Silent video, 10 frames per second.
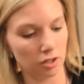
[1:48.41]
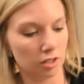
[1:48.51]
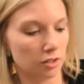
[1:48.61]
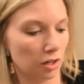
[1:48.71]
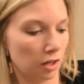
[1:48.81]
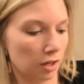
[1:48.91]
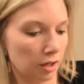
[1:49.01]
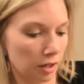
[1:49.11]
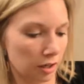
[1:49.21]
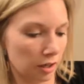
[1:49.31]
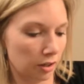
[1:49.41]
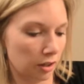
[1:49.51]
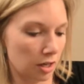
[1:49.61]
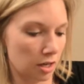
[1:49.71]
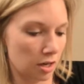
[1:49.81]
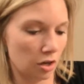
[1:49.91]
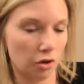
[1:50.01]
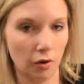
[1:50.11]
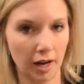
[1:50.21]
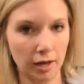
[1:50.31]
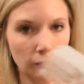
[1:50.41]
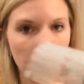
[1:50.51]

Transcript: These are the gray and